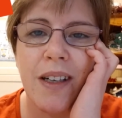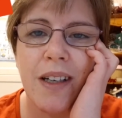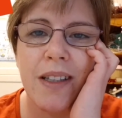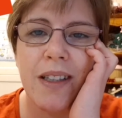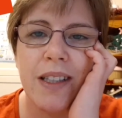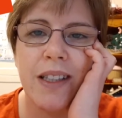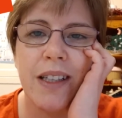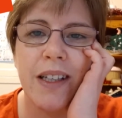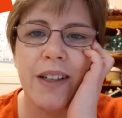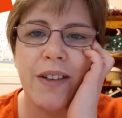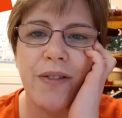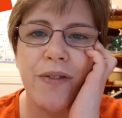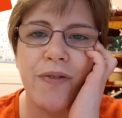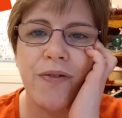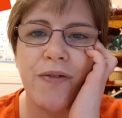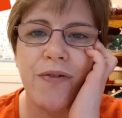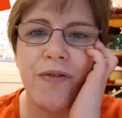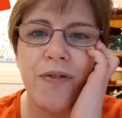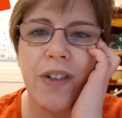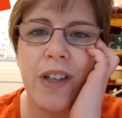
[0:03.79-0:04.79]
I did a
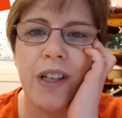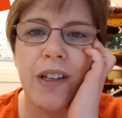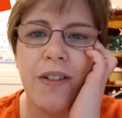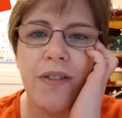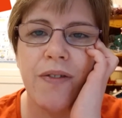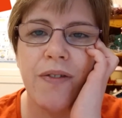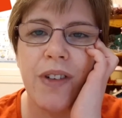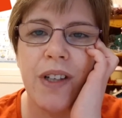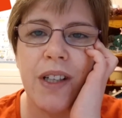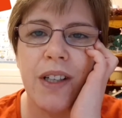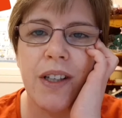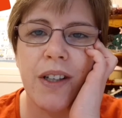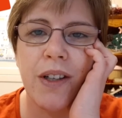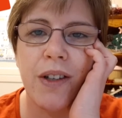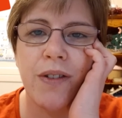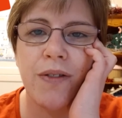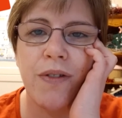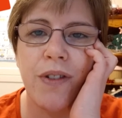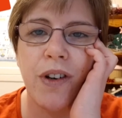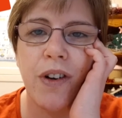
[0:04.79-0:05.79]

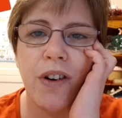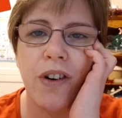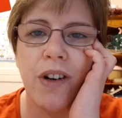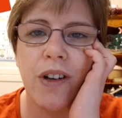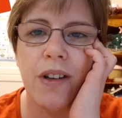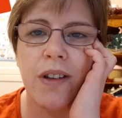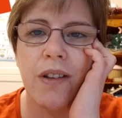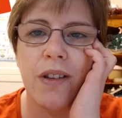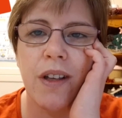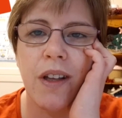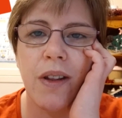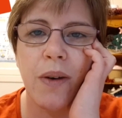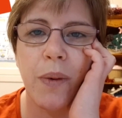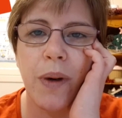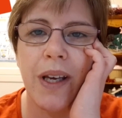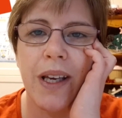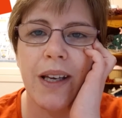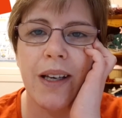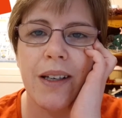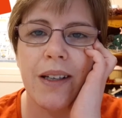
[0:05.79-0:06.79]
video vlog the other
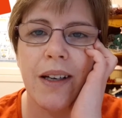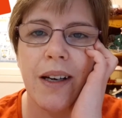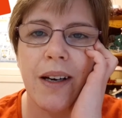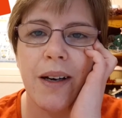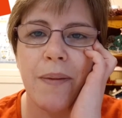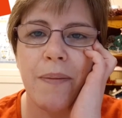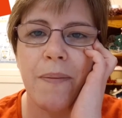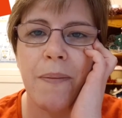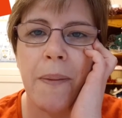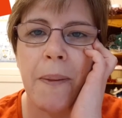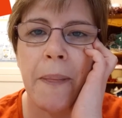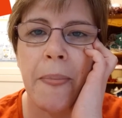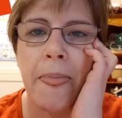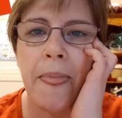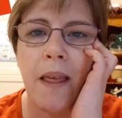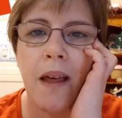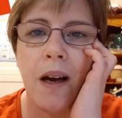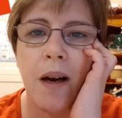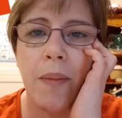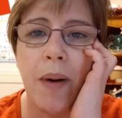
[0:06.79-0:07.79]
week
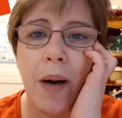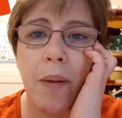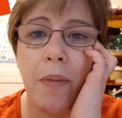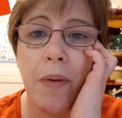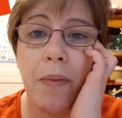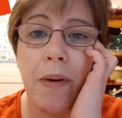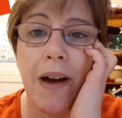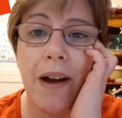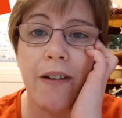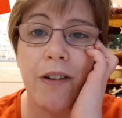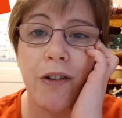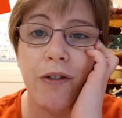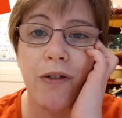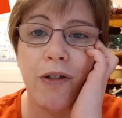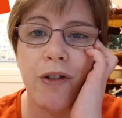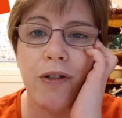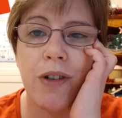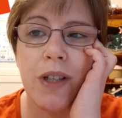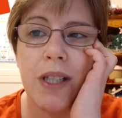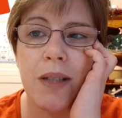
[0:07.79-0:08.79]
about preparing
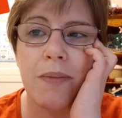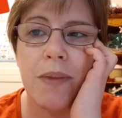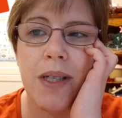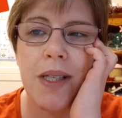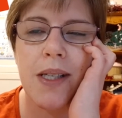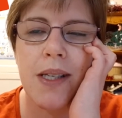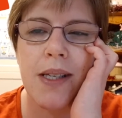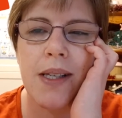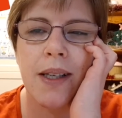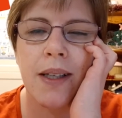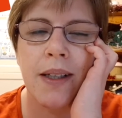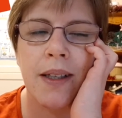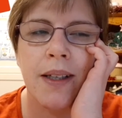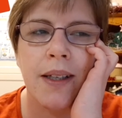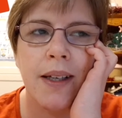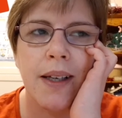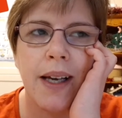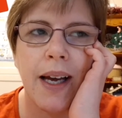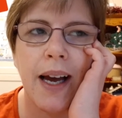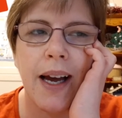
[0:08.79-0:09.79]
for Christmas
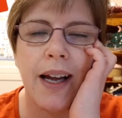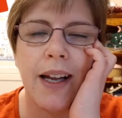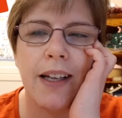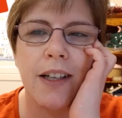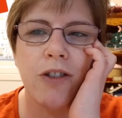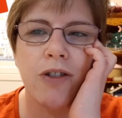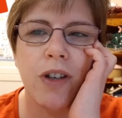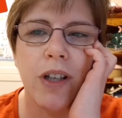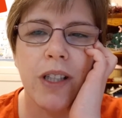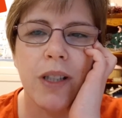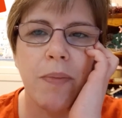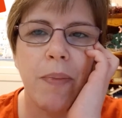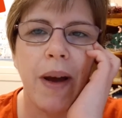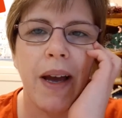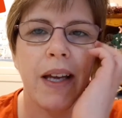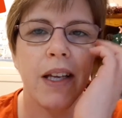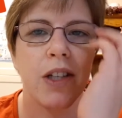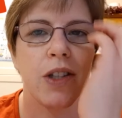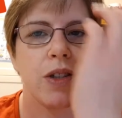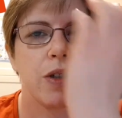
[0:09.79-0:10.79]
and trying to
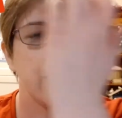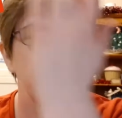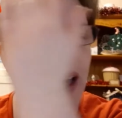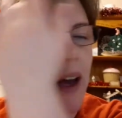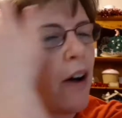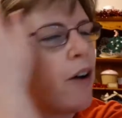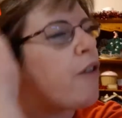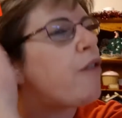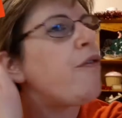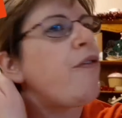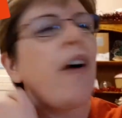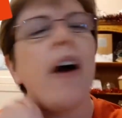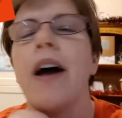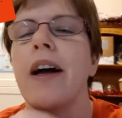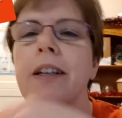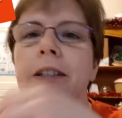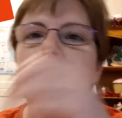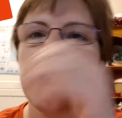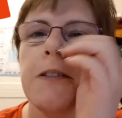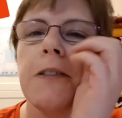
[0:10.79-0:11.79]
pace yourself
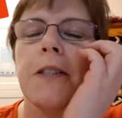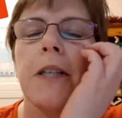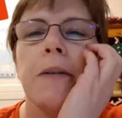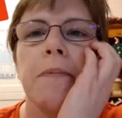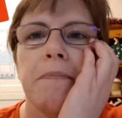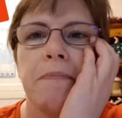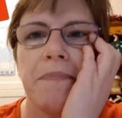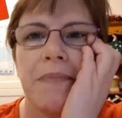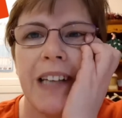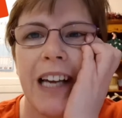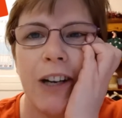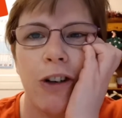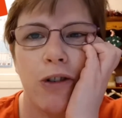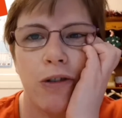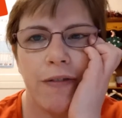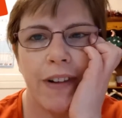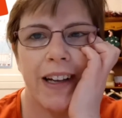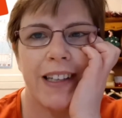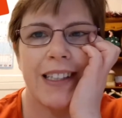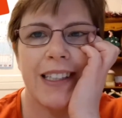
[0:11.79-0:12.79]
and getting
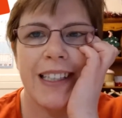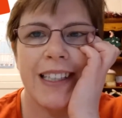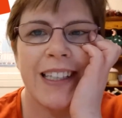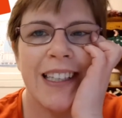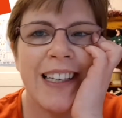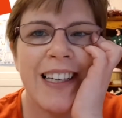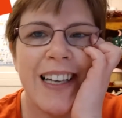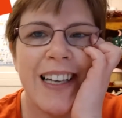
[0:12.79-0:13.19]
all ready.